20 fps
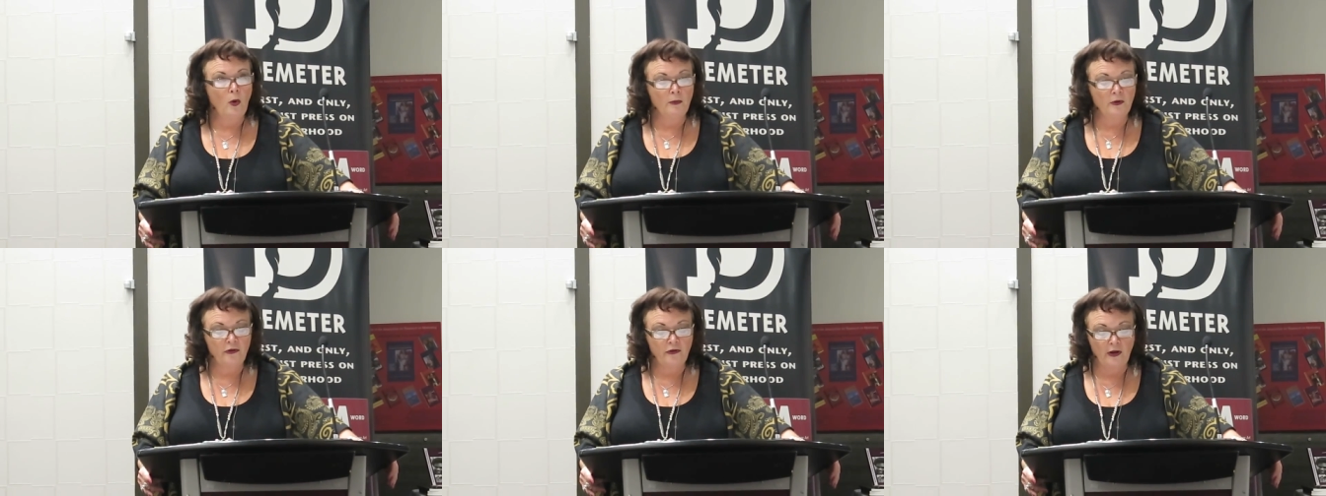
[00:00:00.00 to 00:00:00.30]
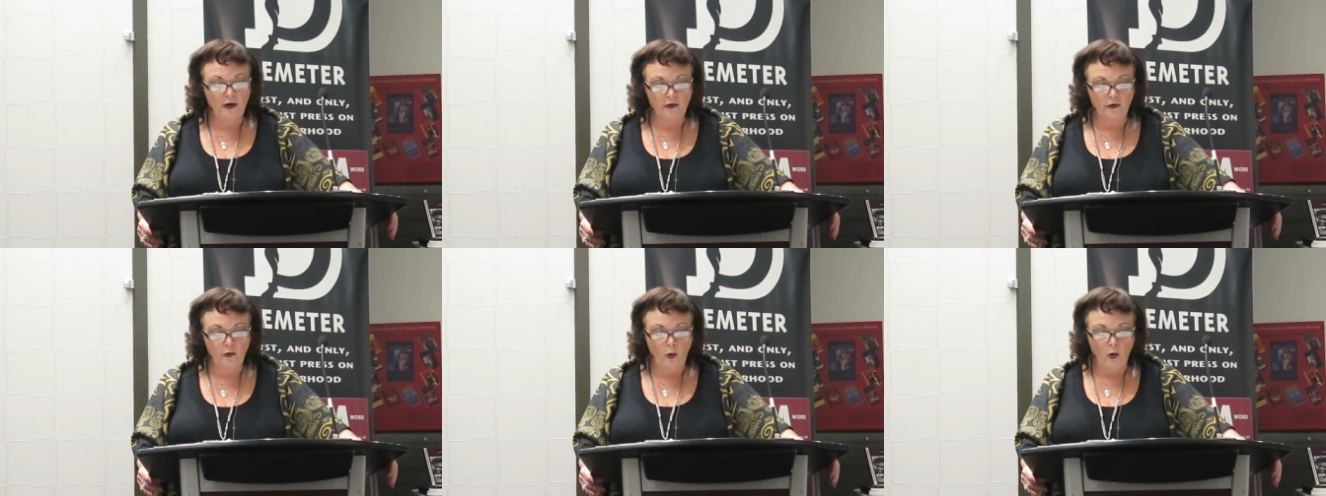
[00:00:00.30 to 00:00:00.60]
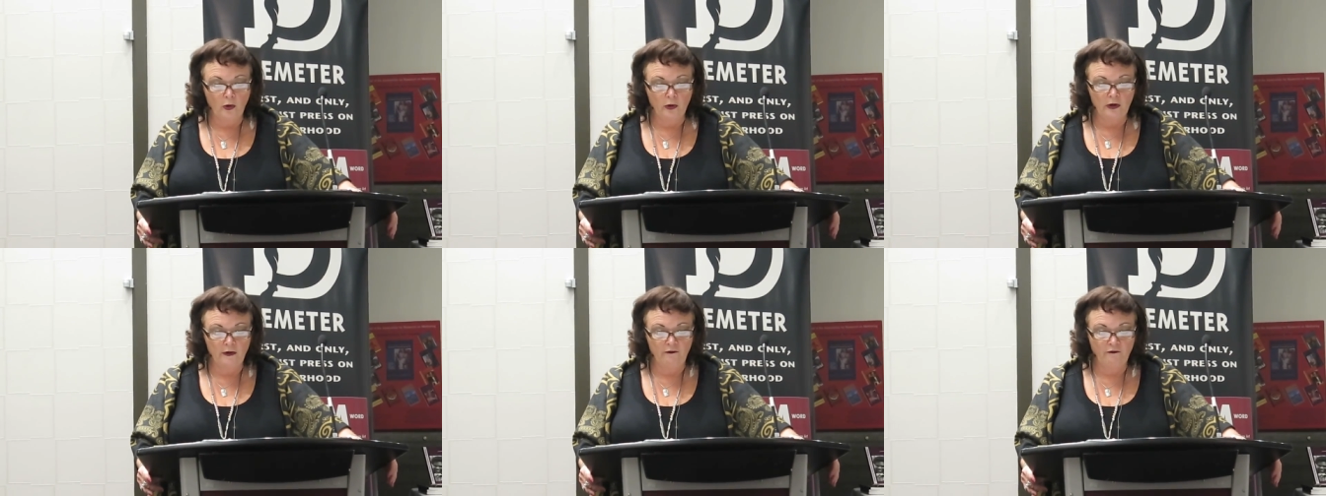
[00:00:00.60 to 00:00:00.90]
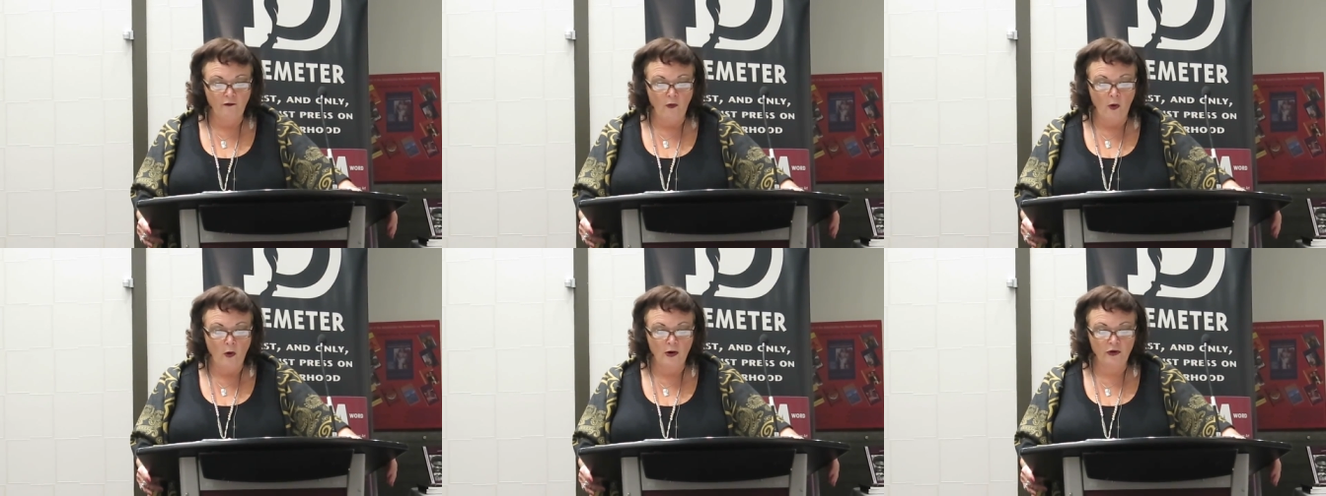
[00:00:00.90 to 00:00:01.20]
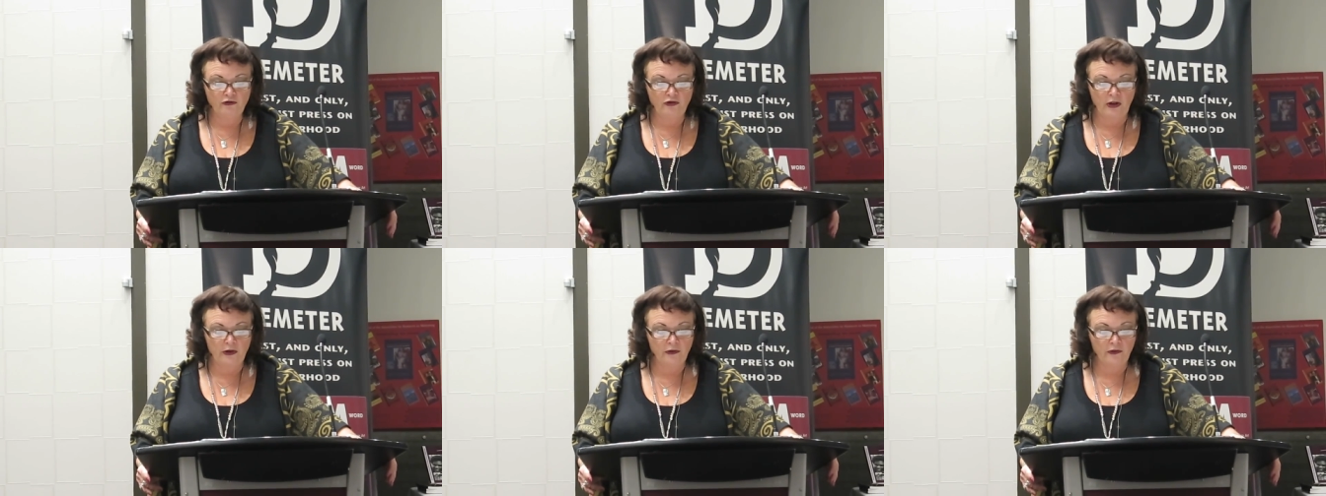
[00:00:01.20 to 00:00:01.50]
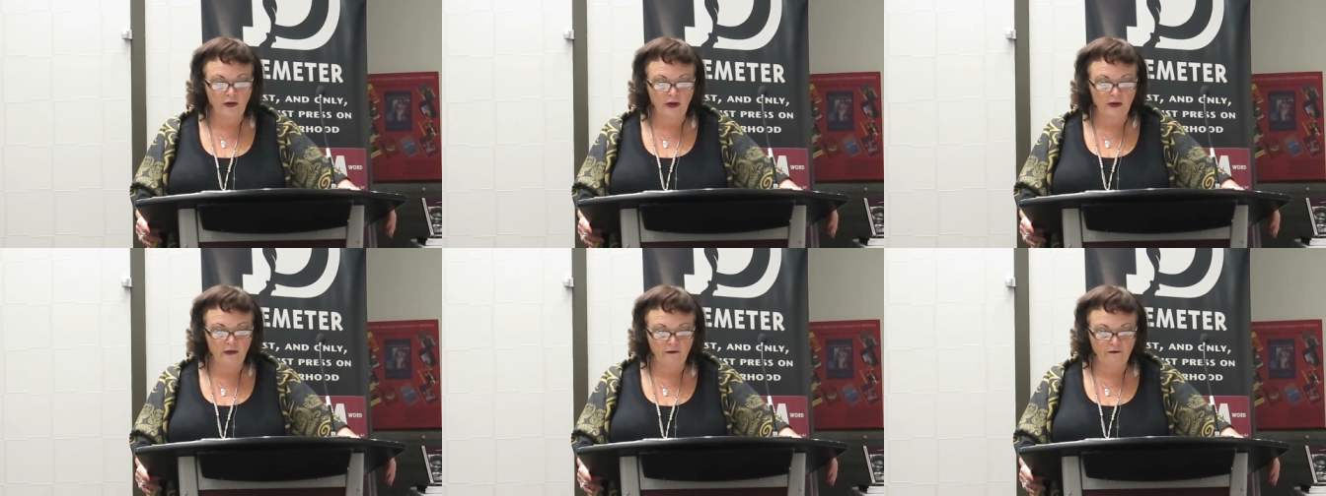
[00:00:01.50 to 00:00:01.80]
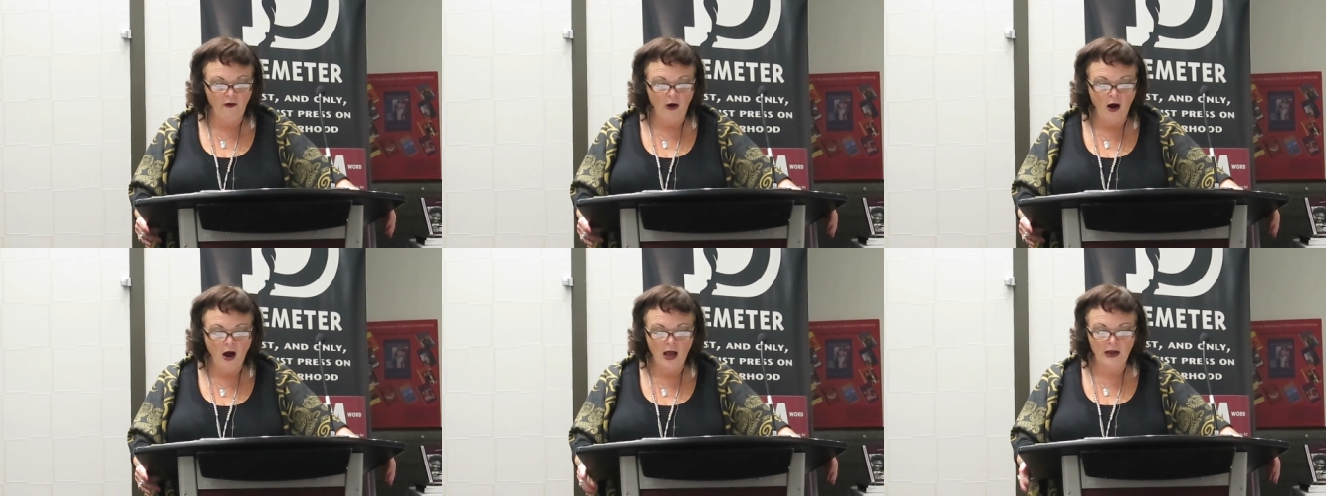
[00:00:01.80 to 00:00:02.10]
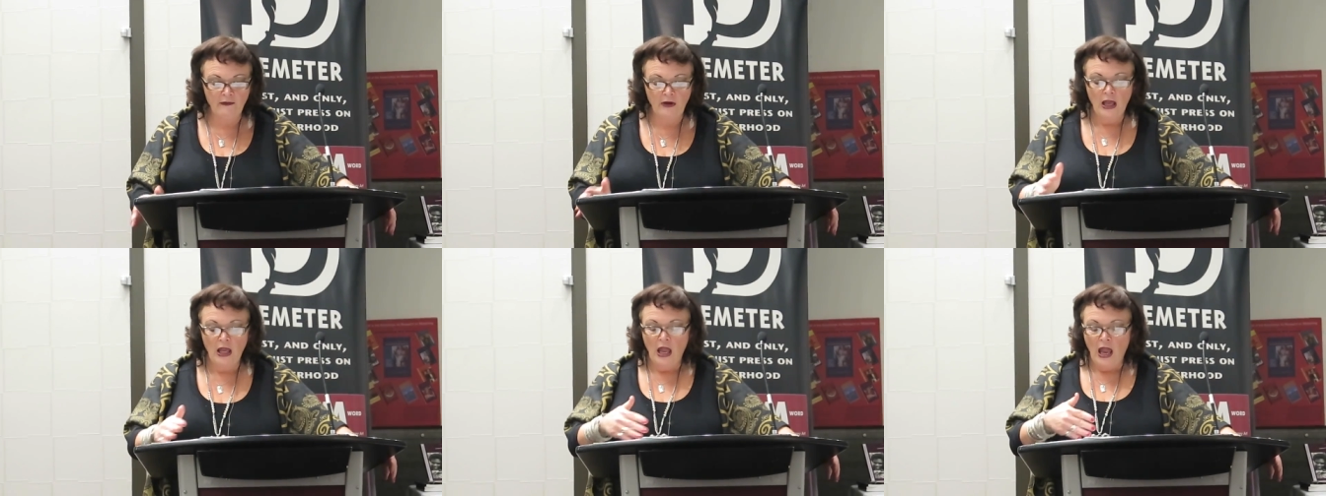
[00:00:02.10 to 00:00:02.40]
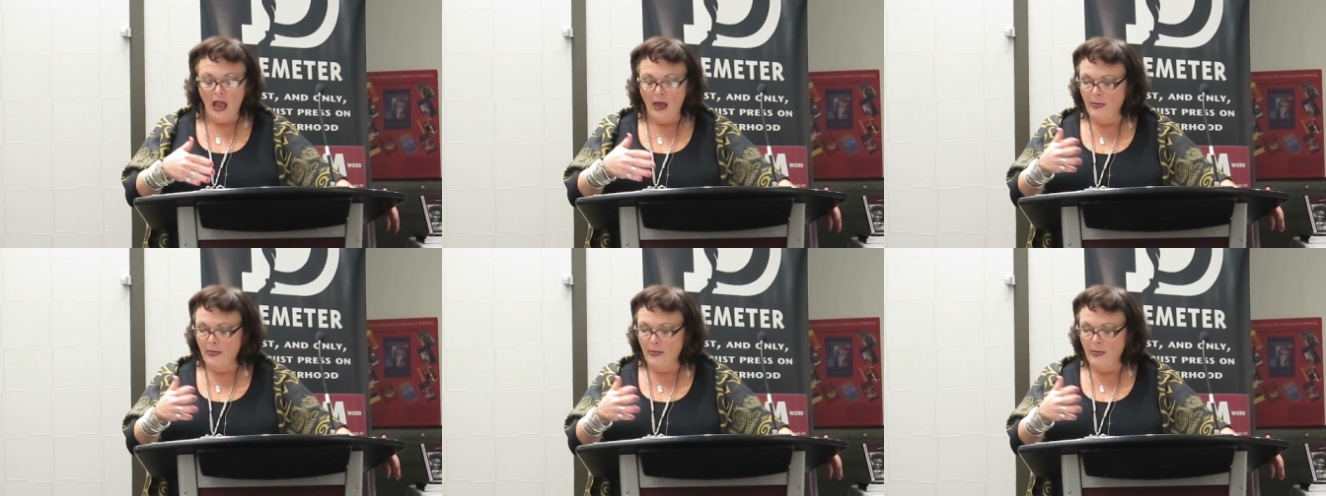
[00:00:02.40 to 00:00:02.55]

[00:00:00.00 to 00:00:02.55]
Women's Studies Quarterly, 4. And Gender Studies, 5.